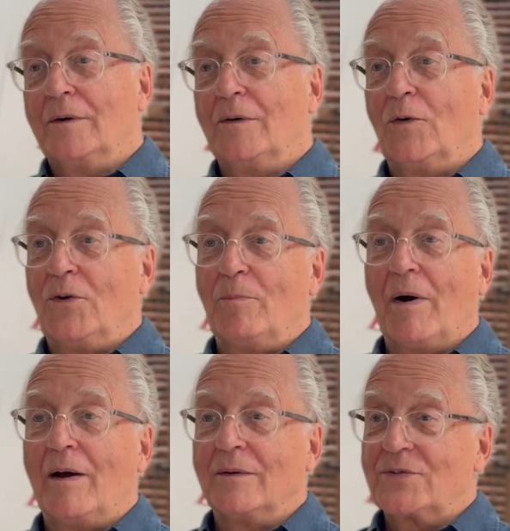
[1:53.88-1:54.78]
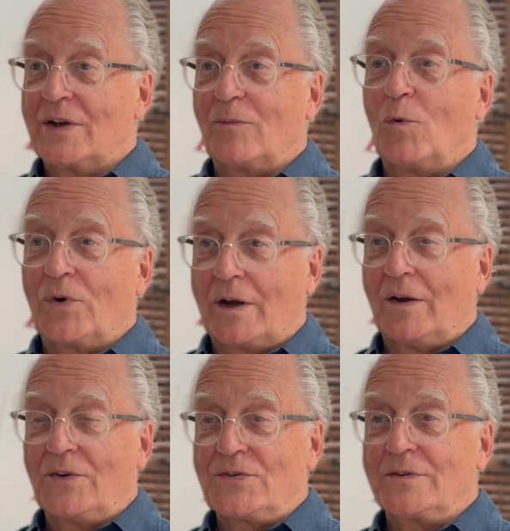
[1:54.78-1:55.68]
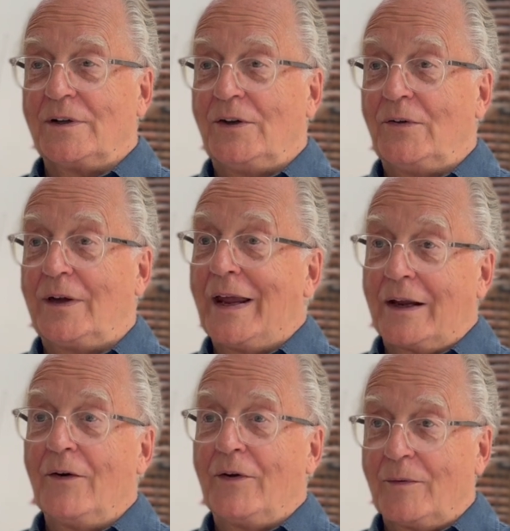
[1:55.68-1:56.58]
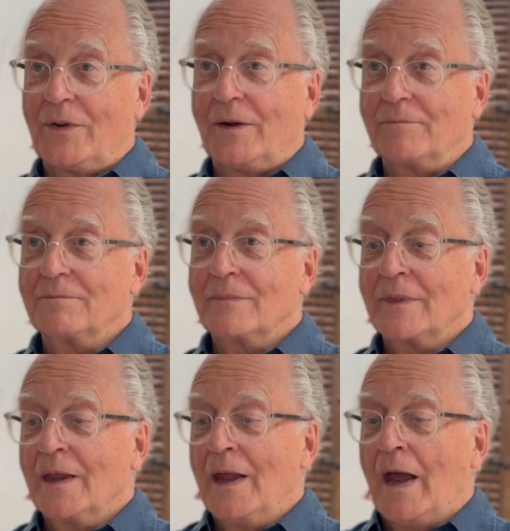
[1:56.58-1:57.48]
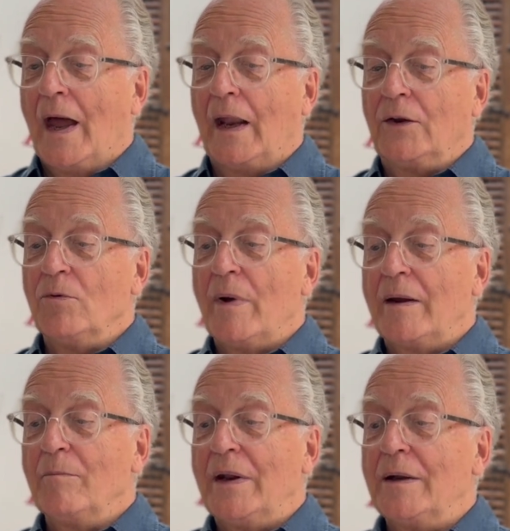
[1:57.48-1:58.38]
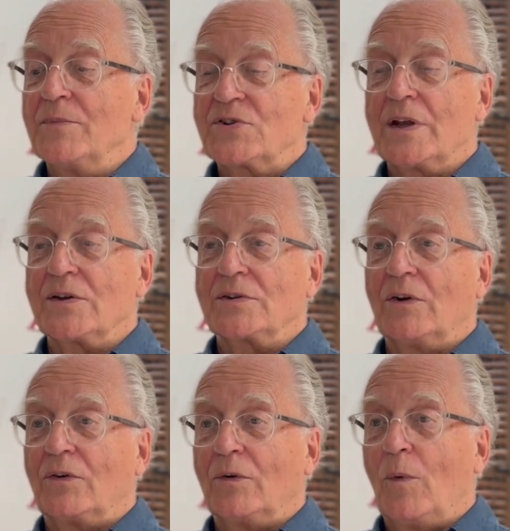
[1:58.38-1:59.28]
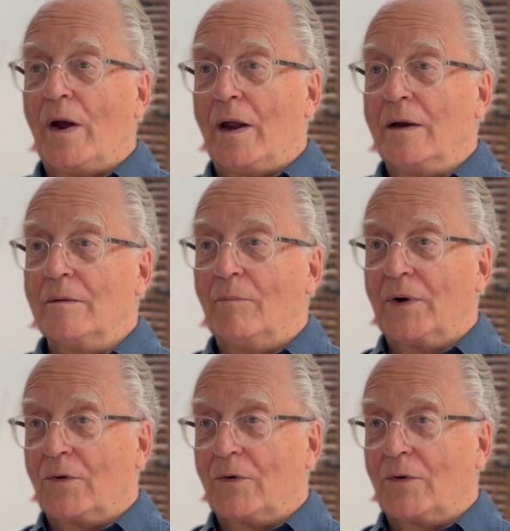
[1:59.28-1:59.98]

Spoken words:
or you buy a set of watercolors and you get going with it. And you make many mistakes along the way, but of